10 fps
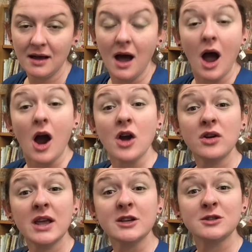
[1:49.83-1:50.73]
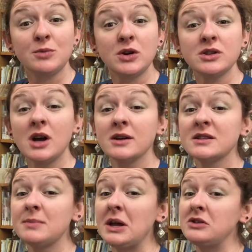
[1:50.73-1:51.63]
Our next book talks
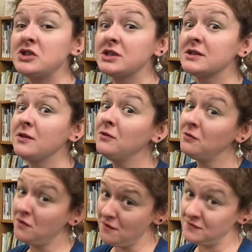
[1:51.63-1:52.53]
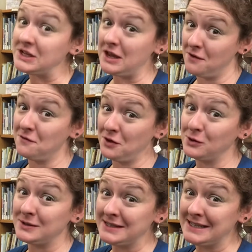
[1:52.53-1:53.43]
about just 50 of those
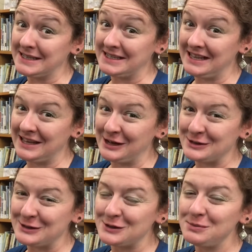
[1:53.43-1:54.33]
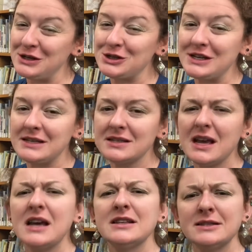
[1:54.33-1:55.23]
60,000 species,
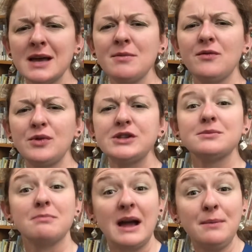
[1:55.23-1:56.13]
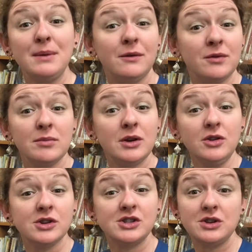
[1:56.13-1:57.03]
some of which might be familiar
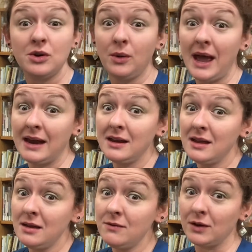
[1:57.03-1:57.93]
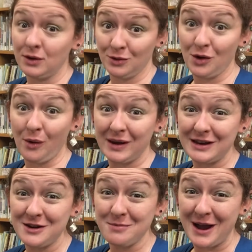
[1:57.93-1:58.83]
to you and even growing
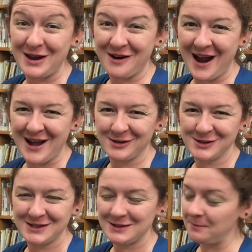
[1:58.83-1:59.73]
nearby your house.